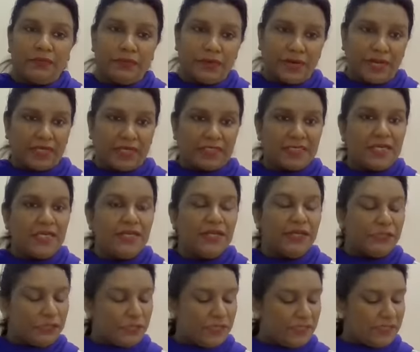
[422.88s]
Right.
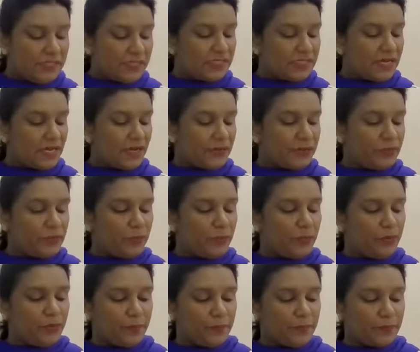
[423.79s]
So let's start with the
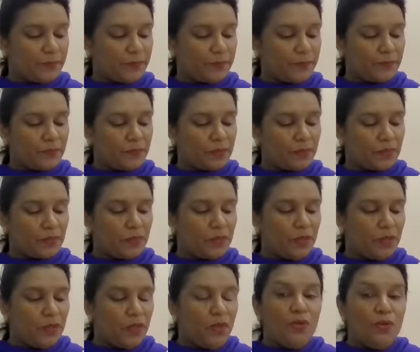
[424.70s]
poem.
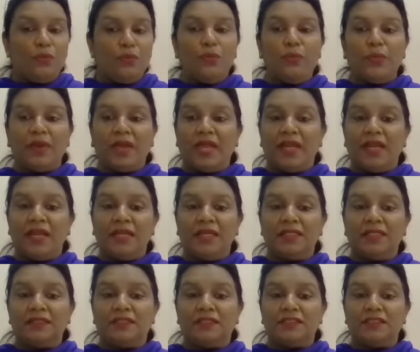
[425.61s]

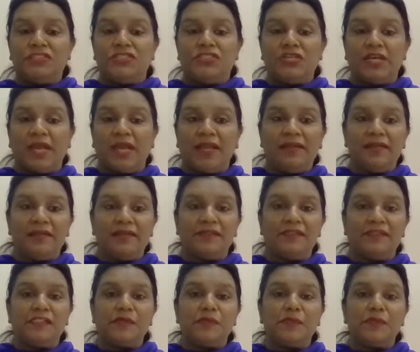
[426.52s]
When the
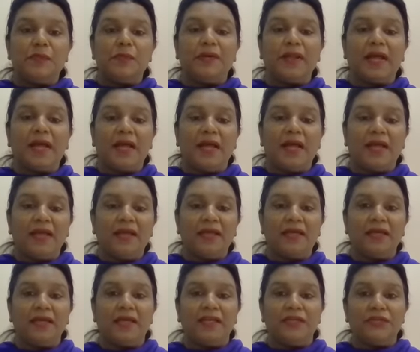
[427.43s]
jet
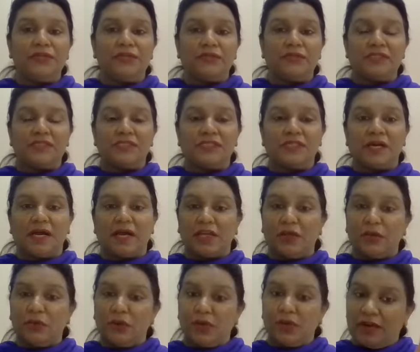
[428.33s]
sprang into the
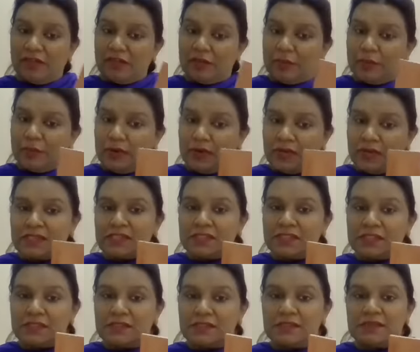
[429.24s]
sky, you all have your
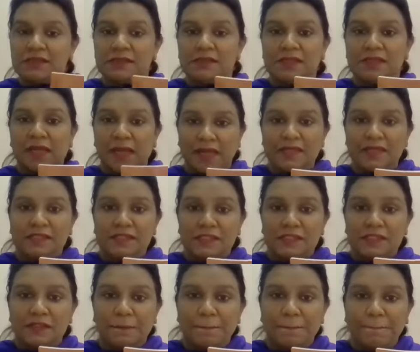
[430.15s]
books?
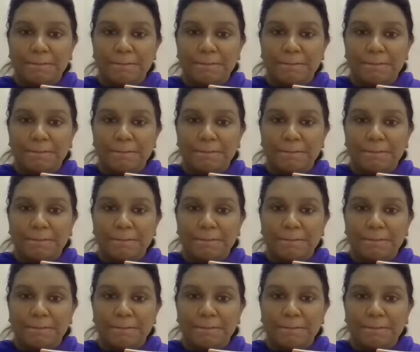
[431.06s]
Yes.